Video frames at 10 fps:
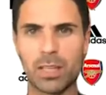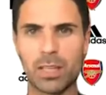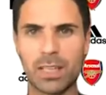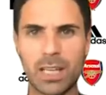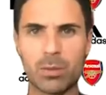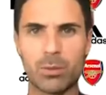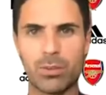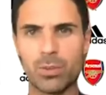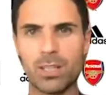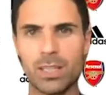playing now every
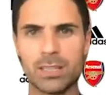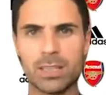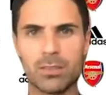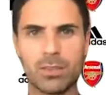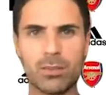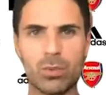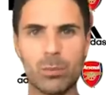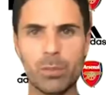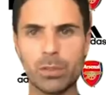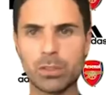3 days after 3
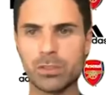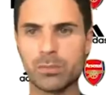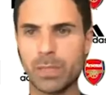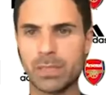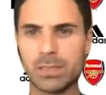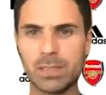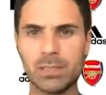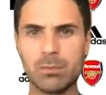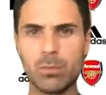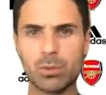months.
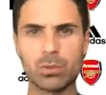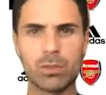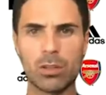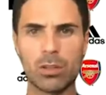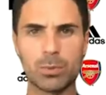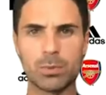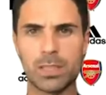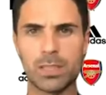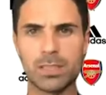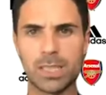But most of the clubs are
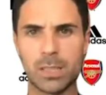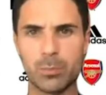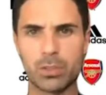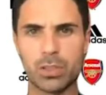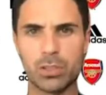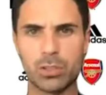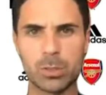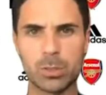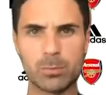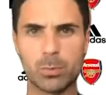in the same
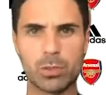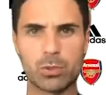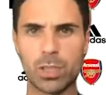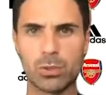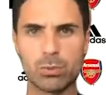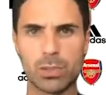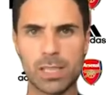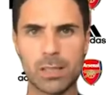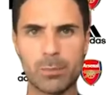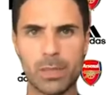position. We'll try to
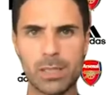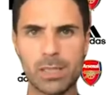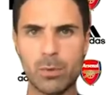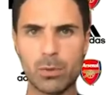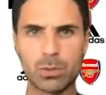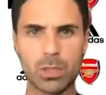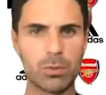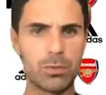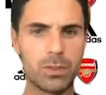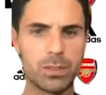adapt, make the most out
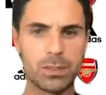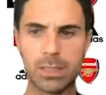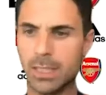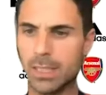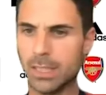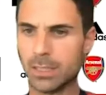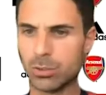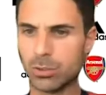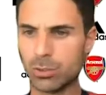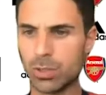of it.
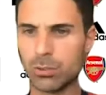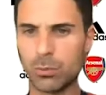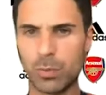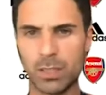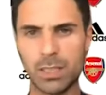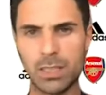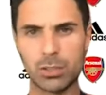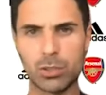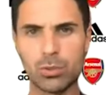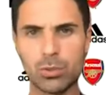Don't try to find any
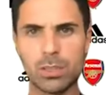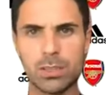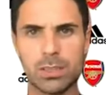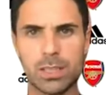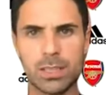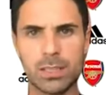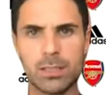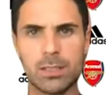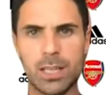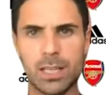excuses
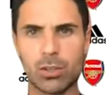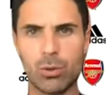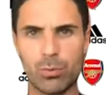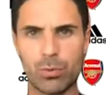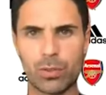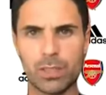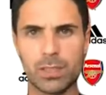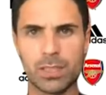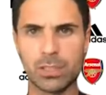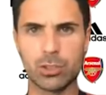and go for it
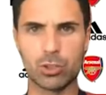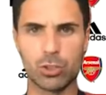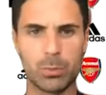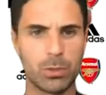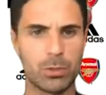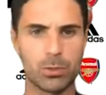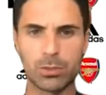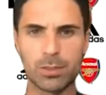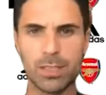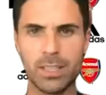and enjoy,
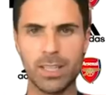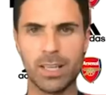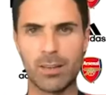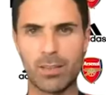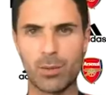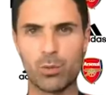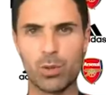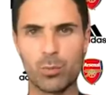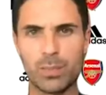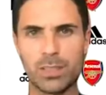because I think we're
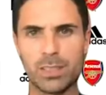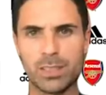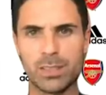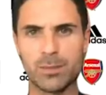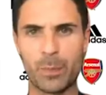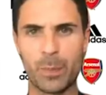all missing